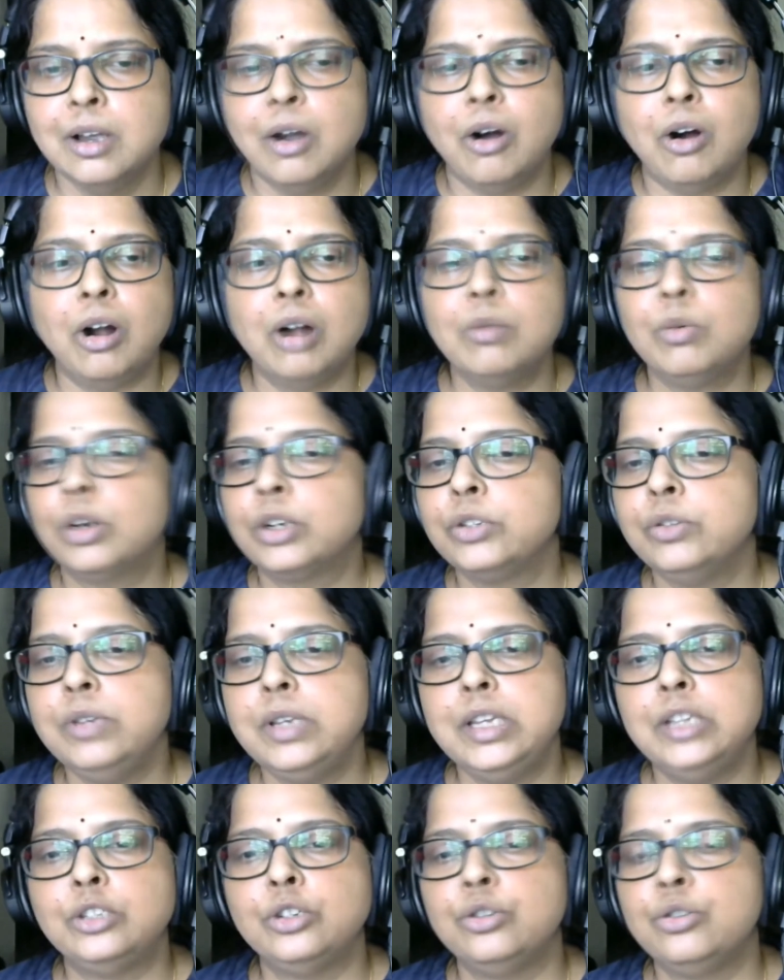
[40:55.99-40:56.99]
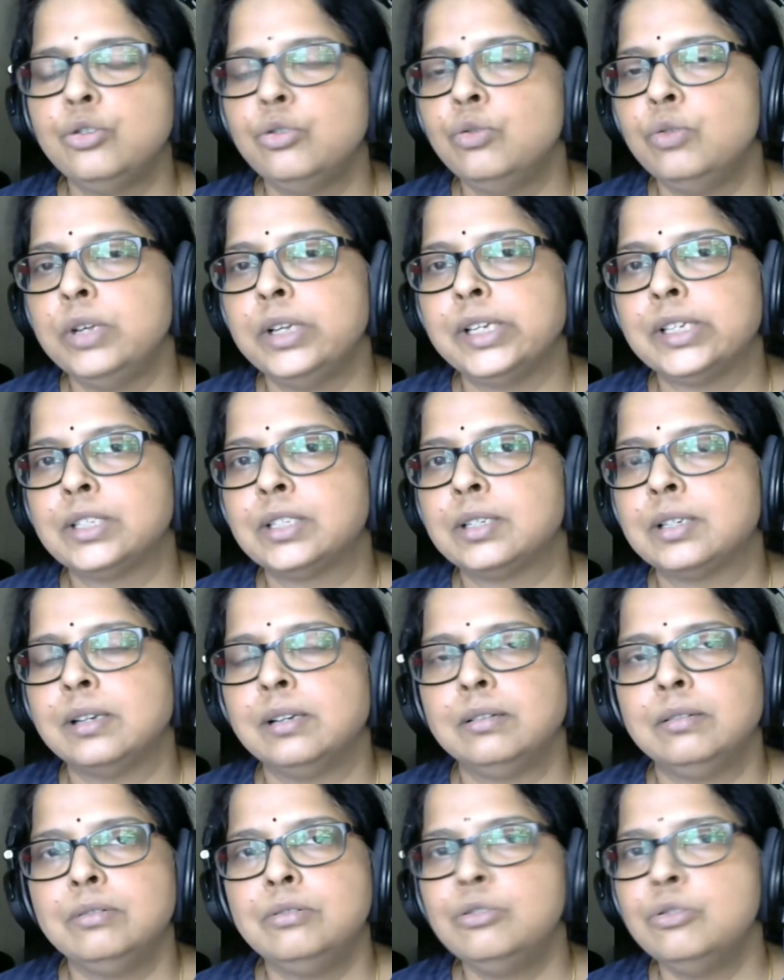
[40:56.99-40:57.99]
All what you need to do is
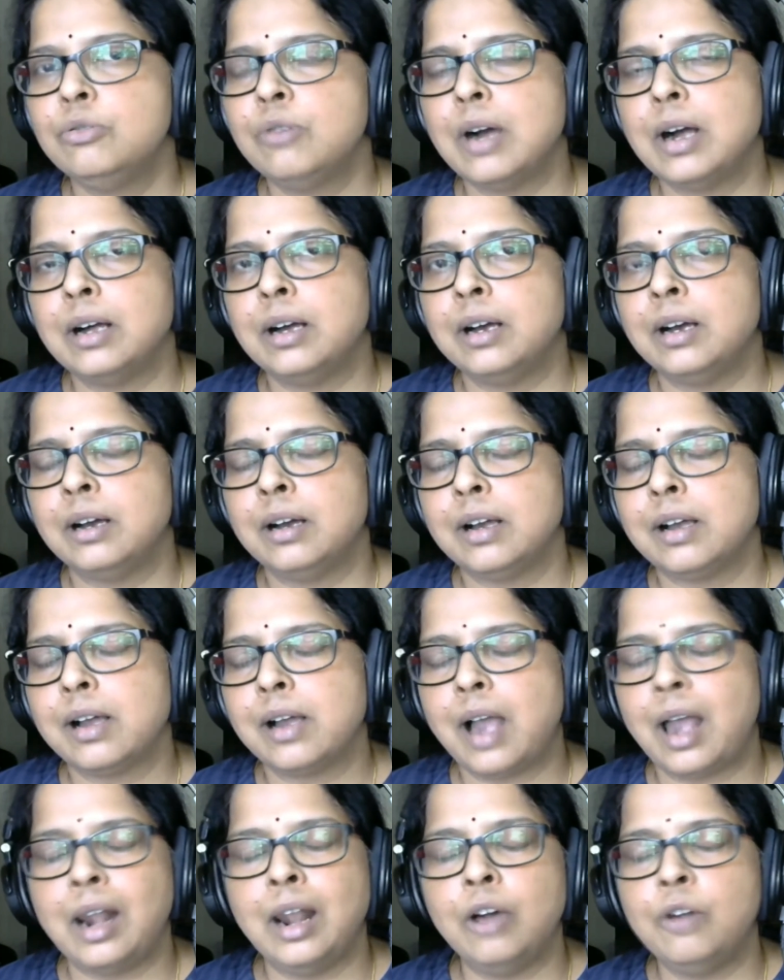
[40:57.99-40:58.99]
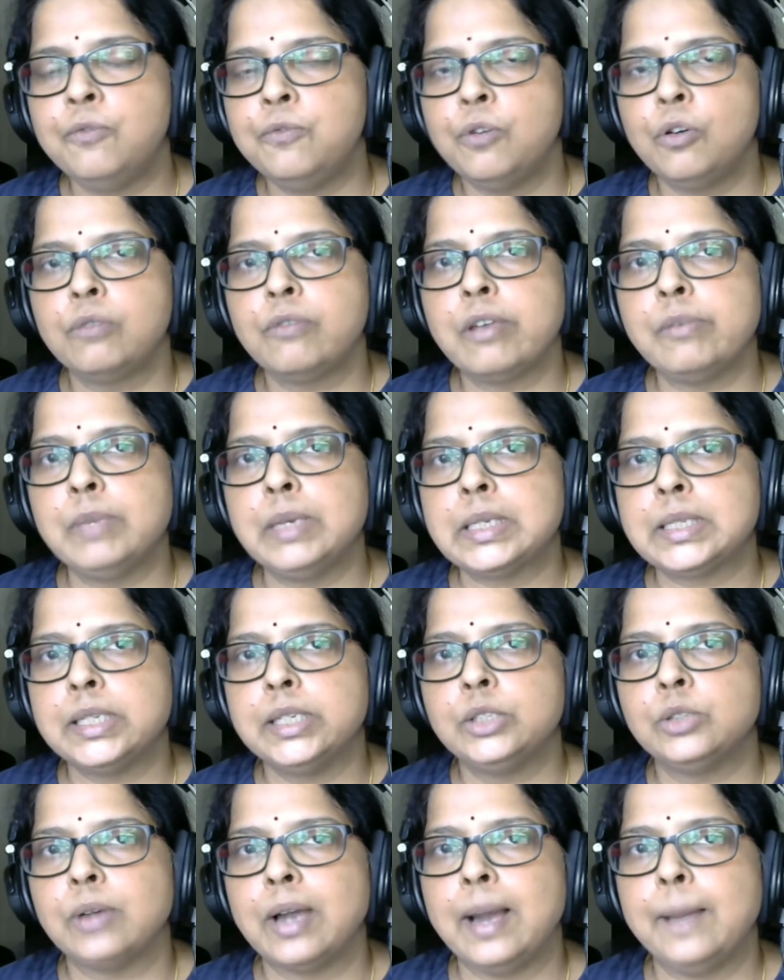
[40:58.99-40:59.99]
allow four-way
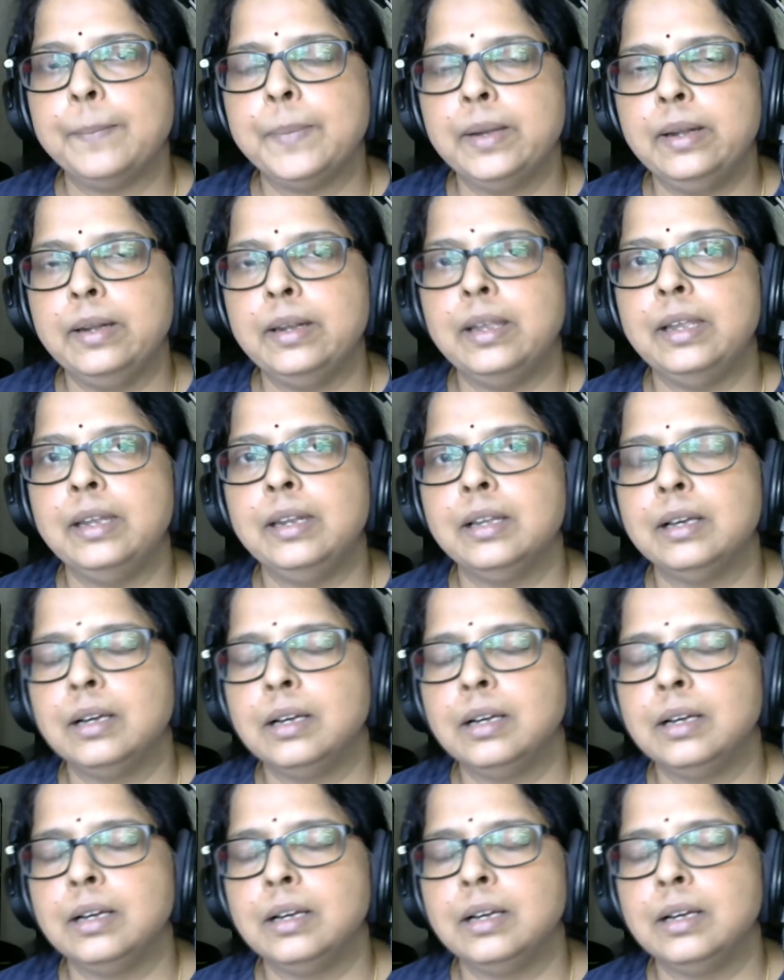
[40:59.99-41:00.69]
mixing to happen in a